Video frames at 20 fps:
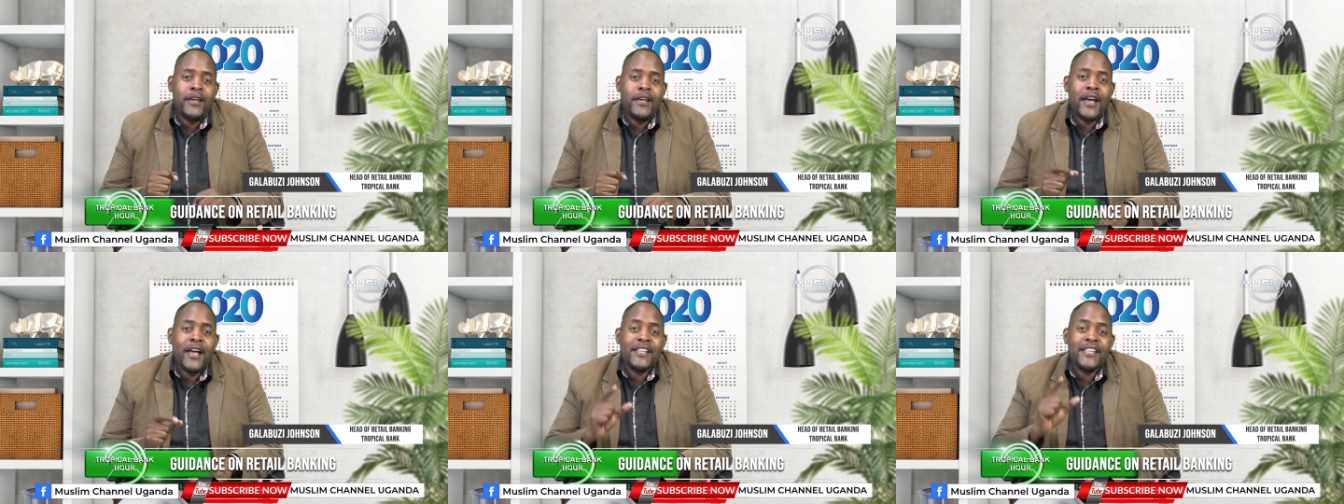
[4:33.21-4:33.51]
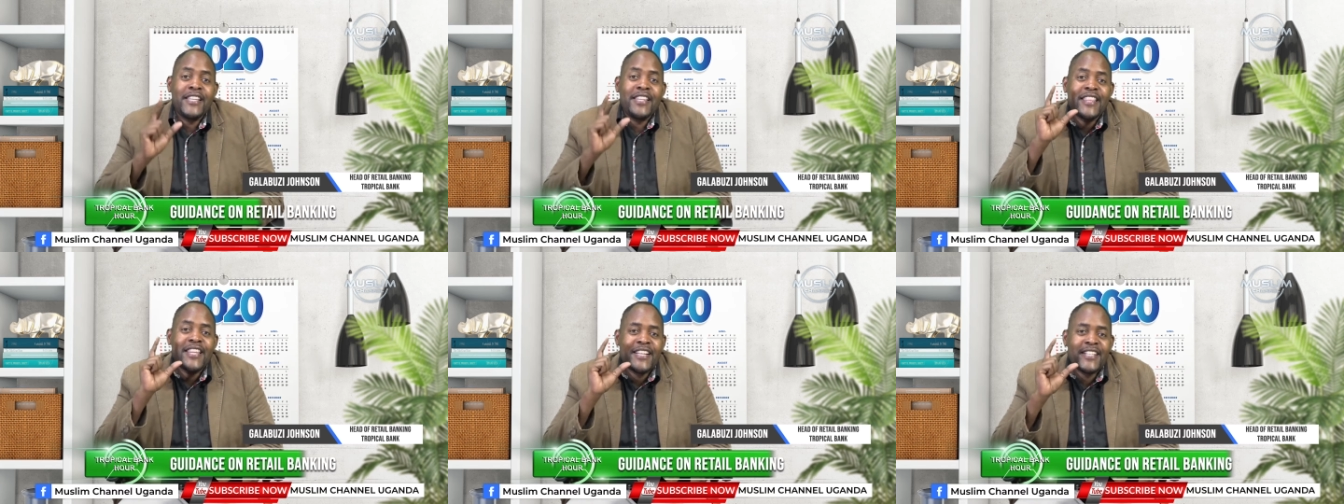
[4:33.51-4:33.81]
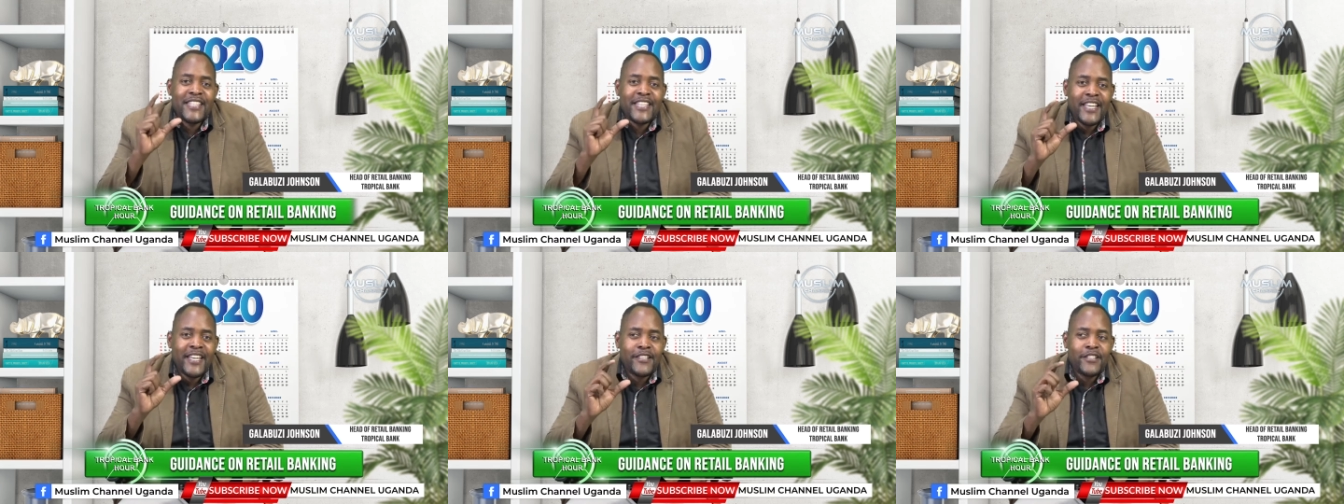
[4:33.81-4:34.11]
and in
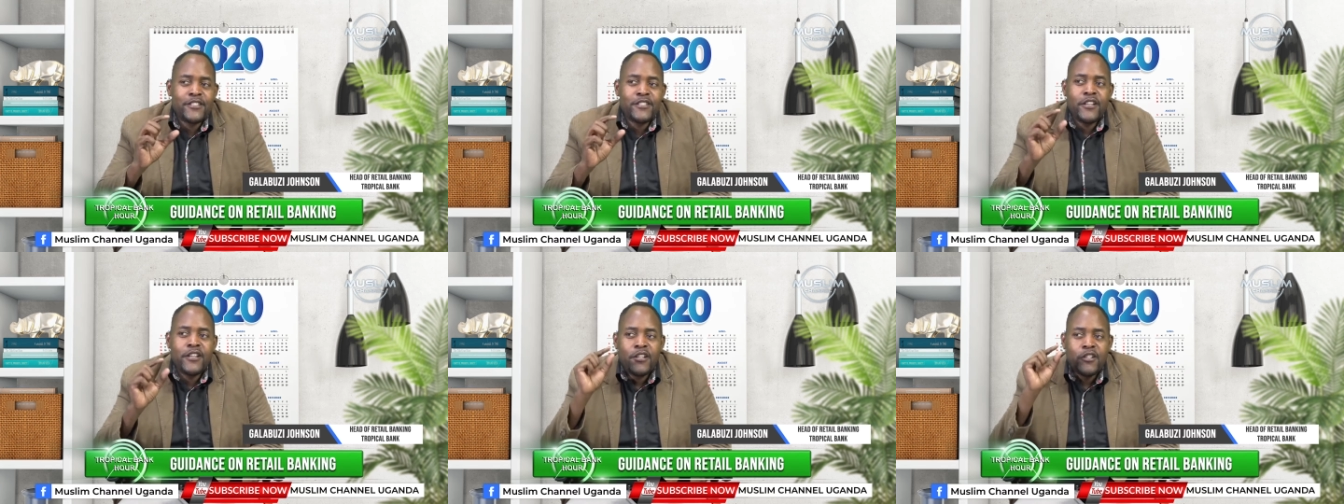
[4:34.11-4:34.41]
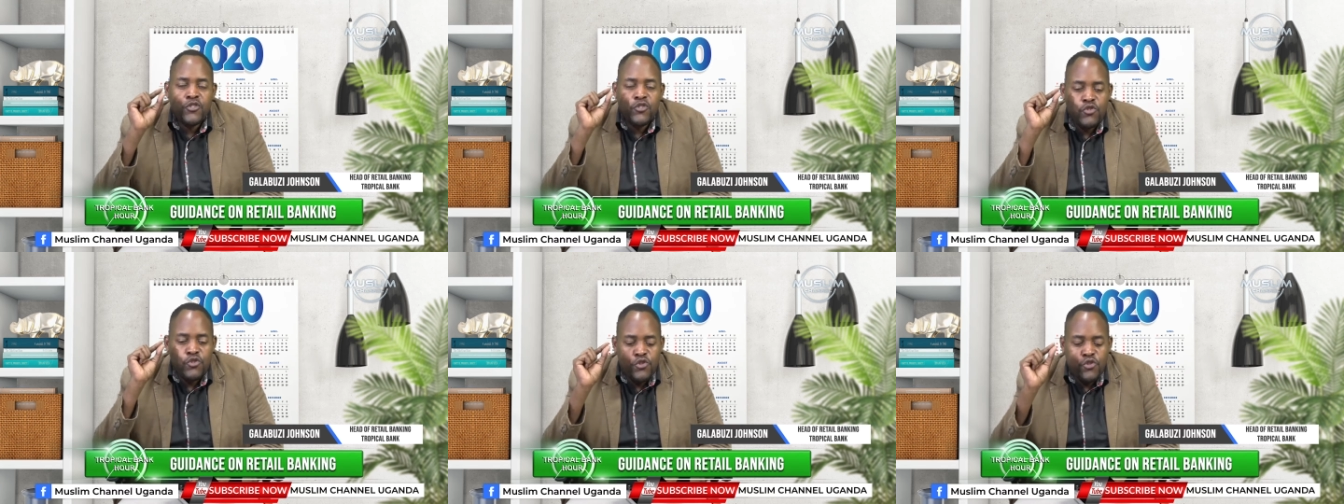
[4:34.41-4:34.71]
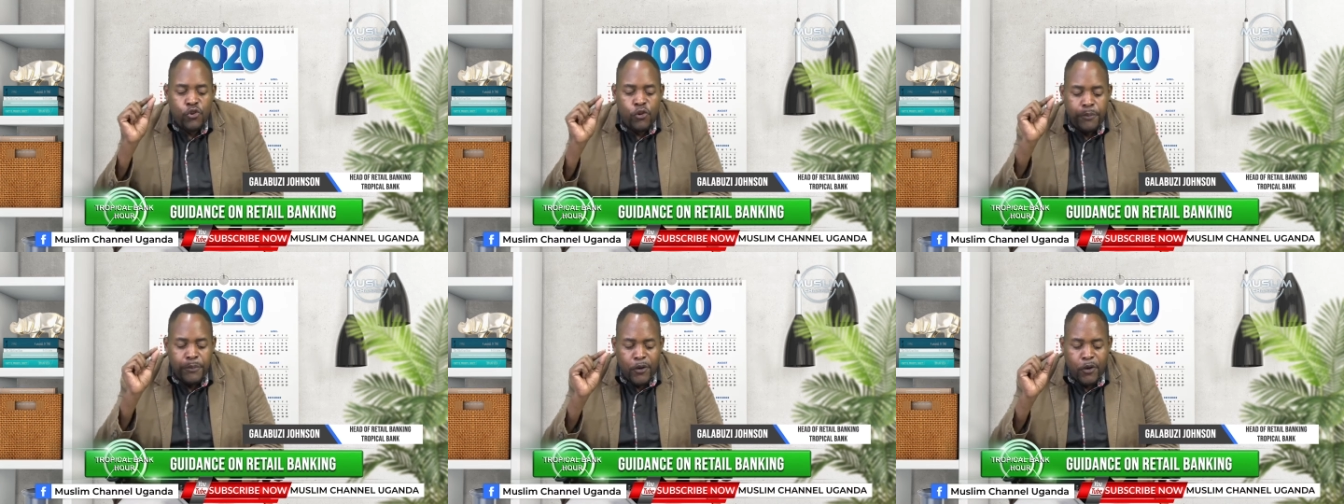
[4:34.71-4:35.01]
that case,
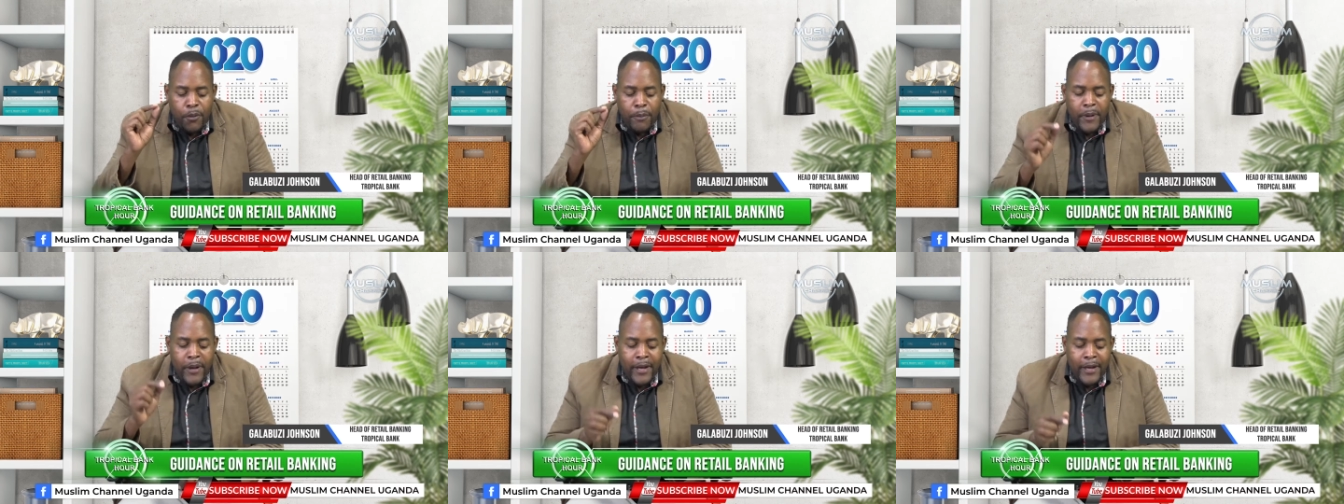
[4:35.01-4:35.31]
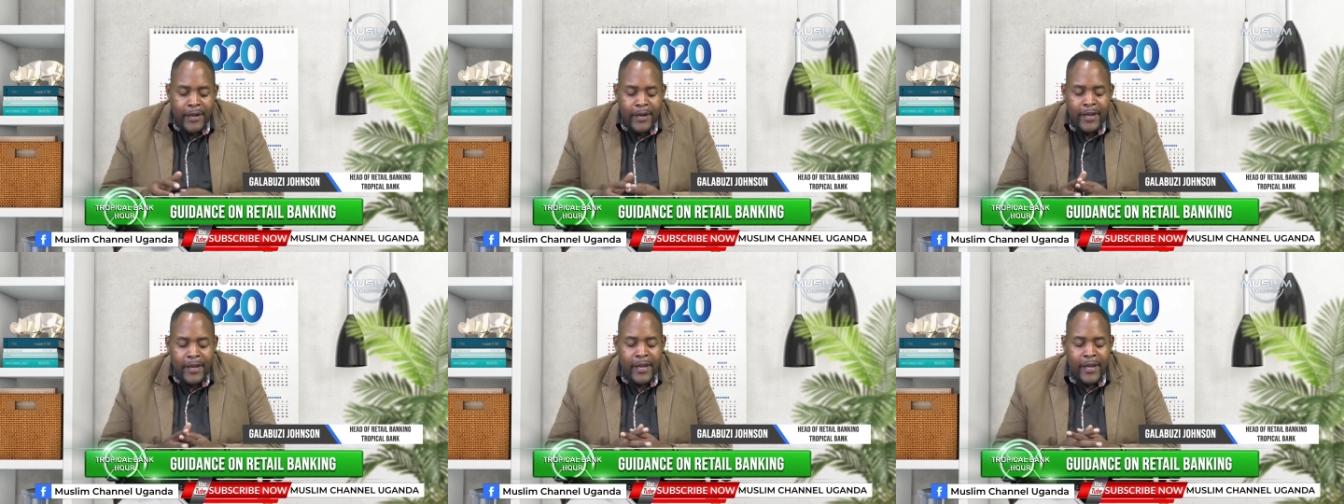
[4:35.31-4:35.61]
Tropical Bank.